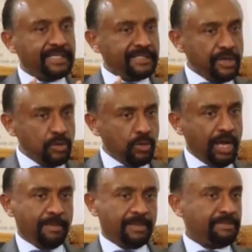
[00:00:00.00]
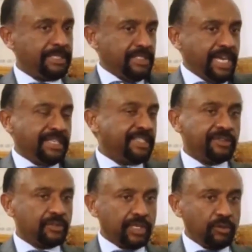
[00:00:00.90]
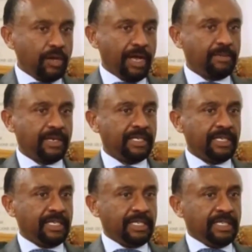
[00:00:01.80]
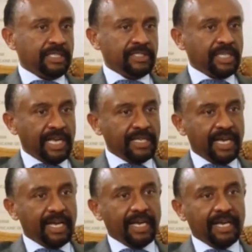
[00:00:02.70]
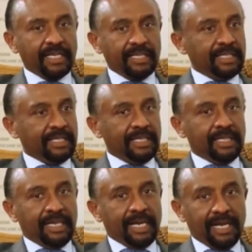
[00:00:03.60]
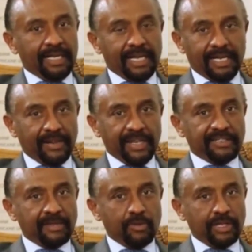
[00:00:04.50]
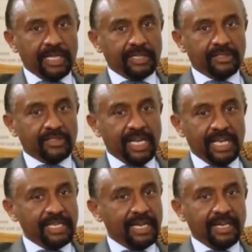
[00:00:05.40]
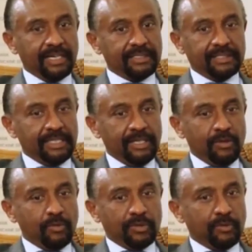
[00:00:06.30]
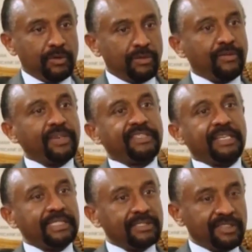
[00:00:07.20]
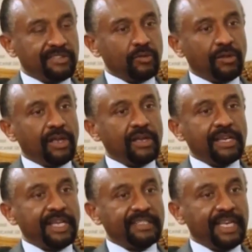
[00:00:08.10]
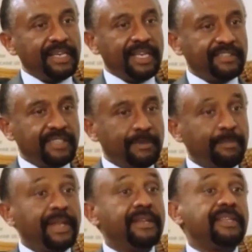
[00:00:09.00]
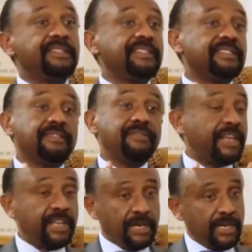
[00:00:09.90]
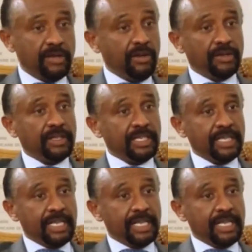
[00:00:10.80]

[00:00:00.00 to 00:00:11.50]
as a newcomer, but China is not a newcomer. China, I read somewhere that China was one of the first countries to recognize Kenya's independence very early on.